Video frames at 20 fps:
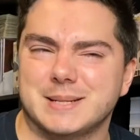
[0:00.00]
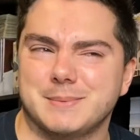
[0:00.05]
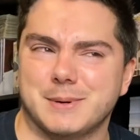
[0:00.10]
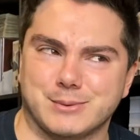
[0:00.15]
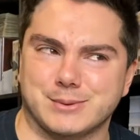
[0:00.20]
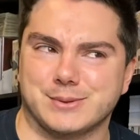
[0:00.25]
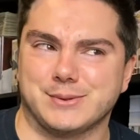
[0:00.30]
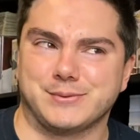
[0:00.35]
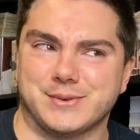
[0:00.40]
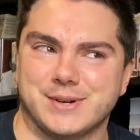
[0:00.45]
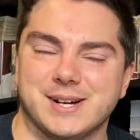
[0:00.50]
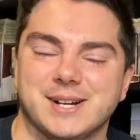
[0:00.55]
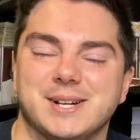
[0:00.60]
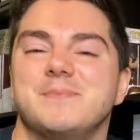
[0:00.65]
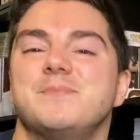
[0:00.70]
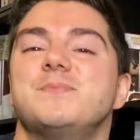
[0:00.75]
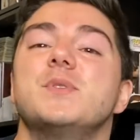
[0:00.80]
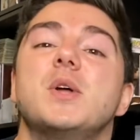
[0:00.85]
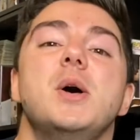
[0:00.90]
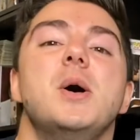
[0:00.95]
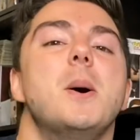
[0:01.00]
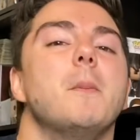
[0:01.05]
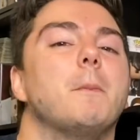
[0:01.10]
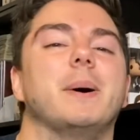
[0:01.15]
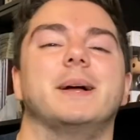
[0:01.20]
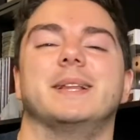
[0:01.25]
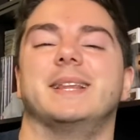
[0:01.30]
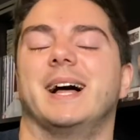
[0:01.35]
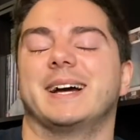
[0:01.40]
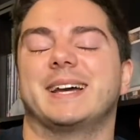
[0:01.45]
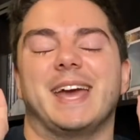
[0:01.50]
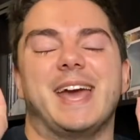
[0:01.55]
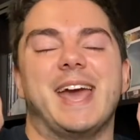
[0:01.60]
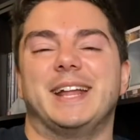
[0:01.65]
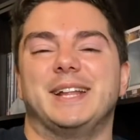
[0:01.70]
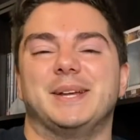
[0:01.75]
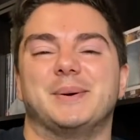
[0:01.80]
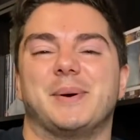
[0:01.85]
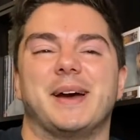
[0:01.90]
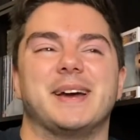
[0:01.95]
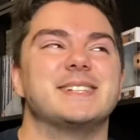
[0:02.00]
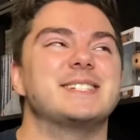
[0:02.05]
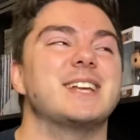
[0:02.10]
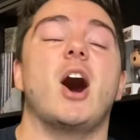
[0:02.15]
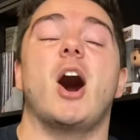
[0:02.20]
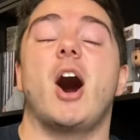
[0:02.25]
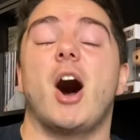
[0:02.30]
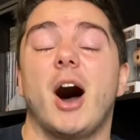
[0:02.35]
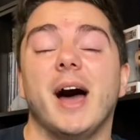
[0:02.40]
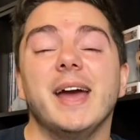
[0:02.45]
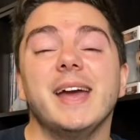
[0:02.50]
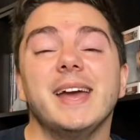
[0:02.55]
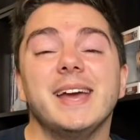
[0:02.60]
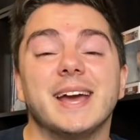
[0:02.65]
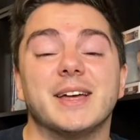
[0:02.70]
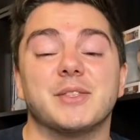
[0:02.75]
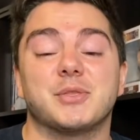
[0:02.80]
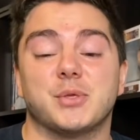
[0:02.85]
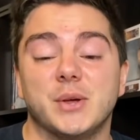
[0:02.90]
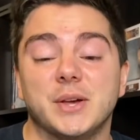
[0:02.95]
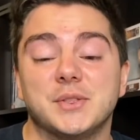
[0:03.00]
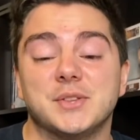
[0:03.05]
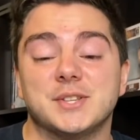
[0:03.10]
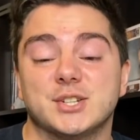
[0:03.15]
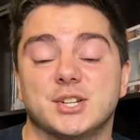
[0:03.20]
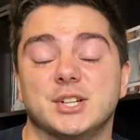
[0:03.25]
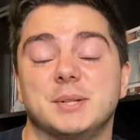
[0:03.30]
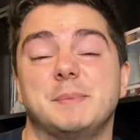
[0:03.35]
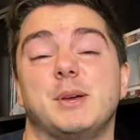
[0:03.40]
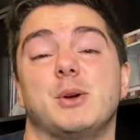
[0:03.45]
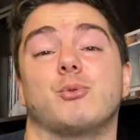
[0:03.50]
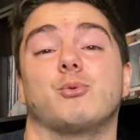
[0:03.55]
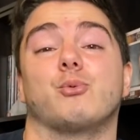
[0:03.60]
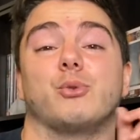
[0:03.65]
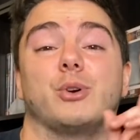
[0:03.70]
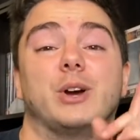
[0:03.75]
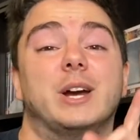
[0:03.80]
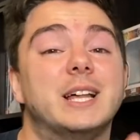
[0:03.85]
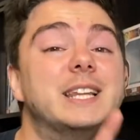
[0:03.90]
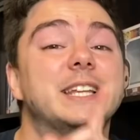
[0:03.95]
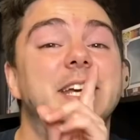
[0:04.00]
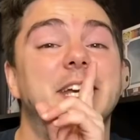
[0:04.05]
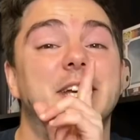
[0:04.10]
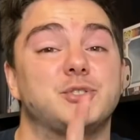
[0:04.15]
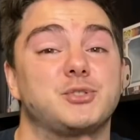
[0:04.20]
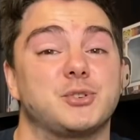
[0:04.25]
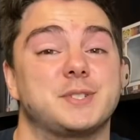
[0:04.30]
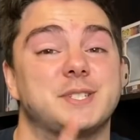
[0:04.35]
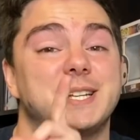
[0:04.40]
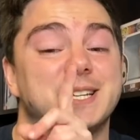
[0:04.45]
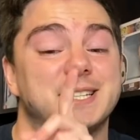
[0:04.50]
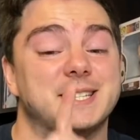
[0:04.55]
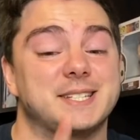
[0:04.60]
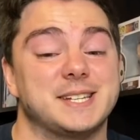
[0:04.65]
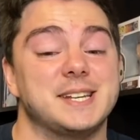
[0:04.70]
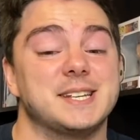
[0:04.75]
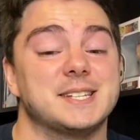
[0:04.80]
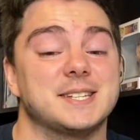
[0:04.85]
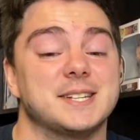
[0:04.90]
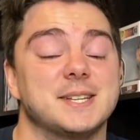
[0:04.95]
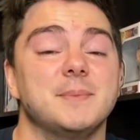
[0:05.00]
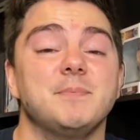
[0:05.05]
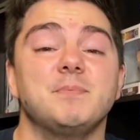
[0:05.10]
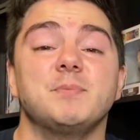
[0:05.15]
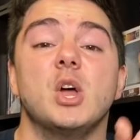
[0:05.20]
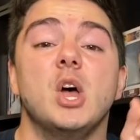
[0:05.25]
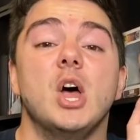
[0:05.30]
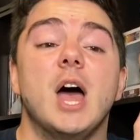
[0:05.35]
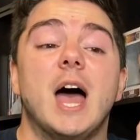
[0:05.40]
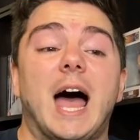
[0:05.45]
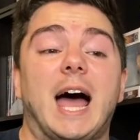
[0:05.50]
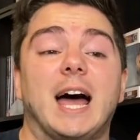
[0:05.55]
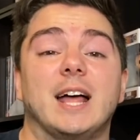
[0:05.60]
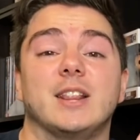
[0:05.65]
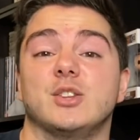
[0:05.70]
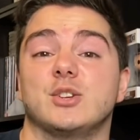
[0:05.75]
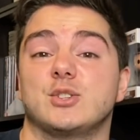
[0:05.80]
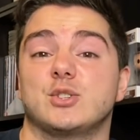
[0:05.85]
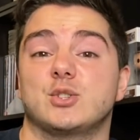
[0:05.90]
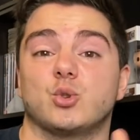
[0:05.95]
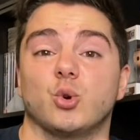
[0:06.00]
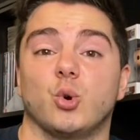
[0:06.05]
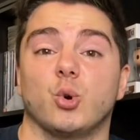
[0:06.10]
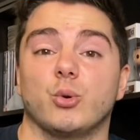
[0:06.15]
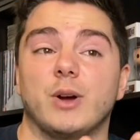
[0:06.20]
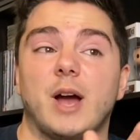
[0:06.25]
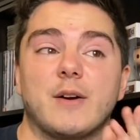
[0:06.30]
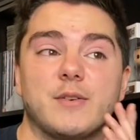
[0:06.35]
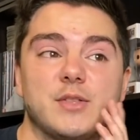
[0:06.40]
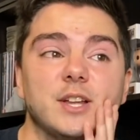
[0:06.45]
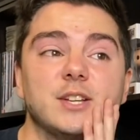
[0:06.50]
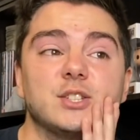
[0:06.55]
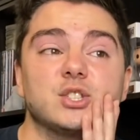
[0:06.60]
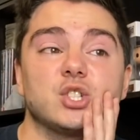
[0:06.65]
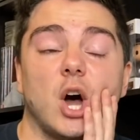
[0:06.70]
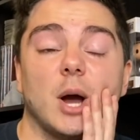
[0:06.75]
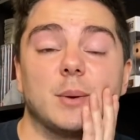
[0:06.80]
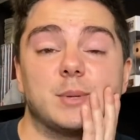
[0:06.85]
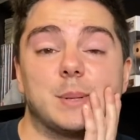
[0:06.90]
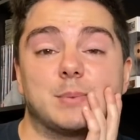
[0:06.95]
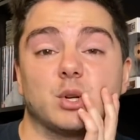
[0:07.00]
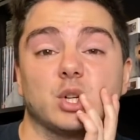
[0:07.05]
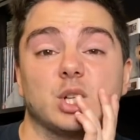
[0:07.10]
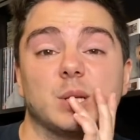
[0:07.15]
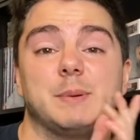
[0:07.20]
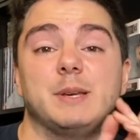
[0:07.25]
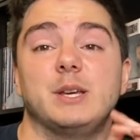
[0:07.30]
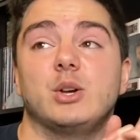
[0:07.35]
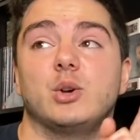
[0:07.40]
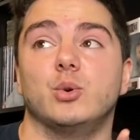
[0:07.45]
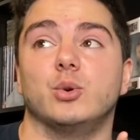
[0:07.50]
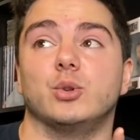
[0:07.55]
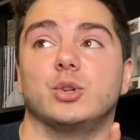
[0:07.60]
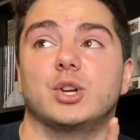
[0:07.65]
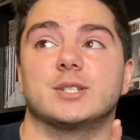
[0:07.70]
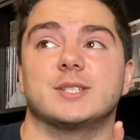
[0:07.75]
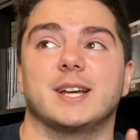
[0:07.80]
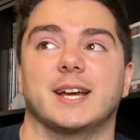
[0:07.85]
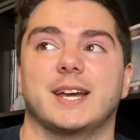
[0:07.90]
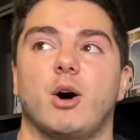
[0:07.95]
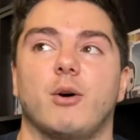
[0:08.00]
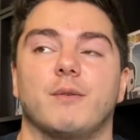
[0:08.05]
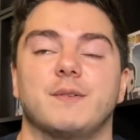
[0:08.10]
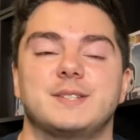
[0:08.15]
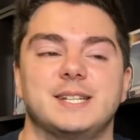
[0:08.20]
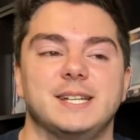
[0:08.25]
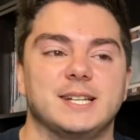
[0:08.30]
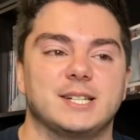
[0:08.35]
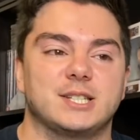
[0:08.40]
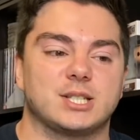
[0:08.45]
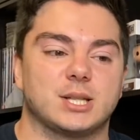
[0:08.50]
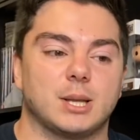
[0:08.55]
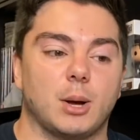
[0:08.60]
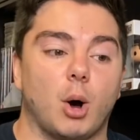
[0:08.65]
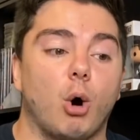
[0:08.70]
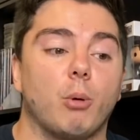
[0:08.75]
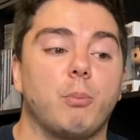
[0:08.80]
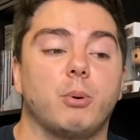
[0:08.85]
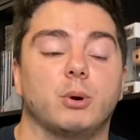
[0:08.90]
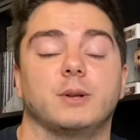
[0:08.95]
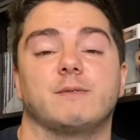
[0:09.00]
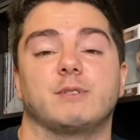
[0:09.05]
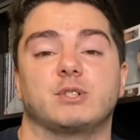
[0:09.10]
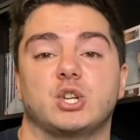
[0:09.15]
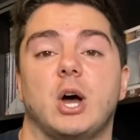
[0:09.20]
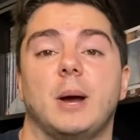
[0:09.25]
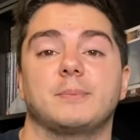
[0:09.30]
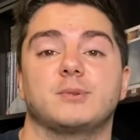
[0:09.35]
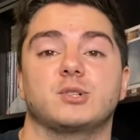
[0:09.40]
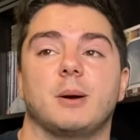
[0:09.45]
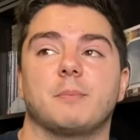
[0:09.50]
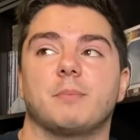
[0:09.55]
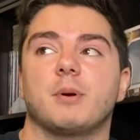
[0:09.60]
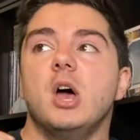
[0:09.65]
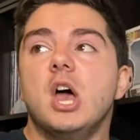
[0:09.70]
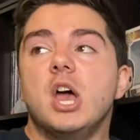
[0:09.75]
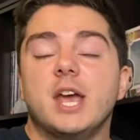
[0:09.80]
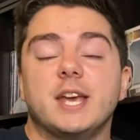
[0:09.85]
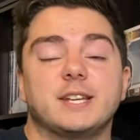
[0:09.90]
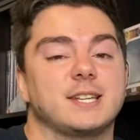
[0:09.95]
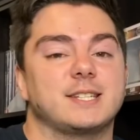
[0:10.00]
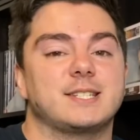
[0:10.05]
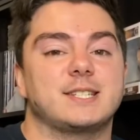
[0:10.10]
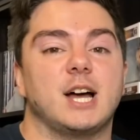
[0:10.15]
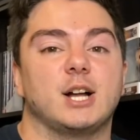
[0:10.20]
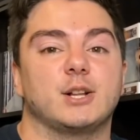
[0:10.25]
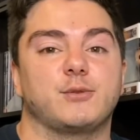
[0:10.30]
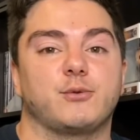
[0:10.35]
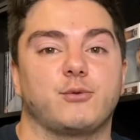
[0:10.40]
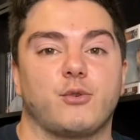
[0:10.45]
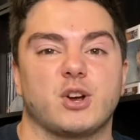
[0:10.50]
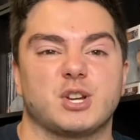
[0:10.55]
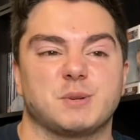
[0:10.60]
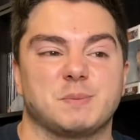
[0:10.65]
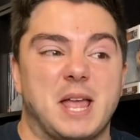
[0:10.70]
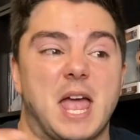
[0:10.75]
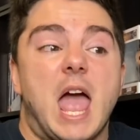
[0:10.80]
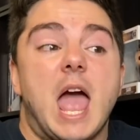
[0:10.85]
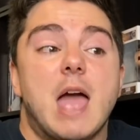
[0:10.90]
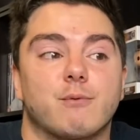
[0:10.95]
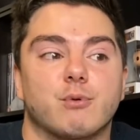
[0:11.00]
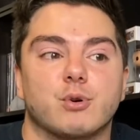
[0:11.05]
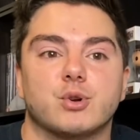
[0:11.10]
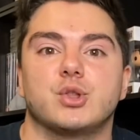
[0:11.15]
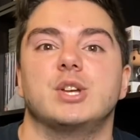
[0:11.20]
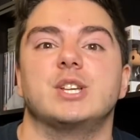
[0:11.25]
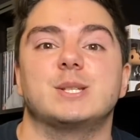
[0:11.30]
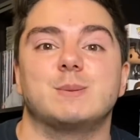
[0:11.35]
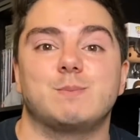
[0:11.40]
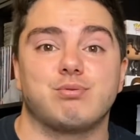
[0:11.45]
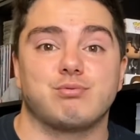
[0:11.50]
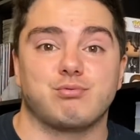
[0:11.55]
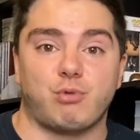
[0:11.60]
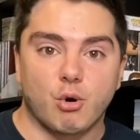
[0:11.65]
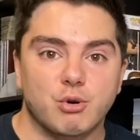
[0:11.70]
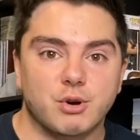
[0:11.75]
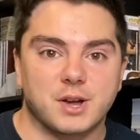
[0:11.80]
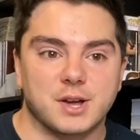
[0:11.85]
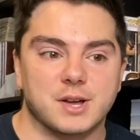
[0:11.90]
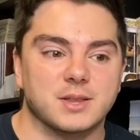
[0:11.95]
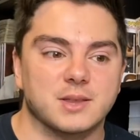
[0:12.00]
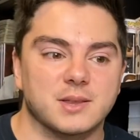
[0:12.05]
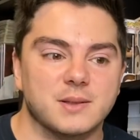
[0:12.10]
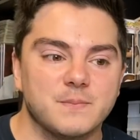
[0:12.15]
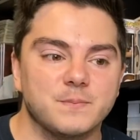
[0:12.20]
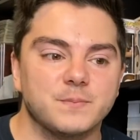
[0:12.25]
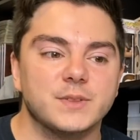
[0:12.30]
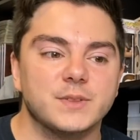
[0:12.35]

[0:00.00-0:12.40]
I'm like, what the fuck? But, like, anyways, I think this is going to be a really interesting season. And the story, I think the time jump's going to be good. Because, like, obviously, it's the whole point of a time jump is to start fresh. But everything's broken.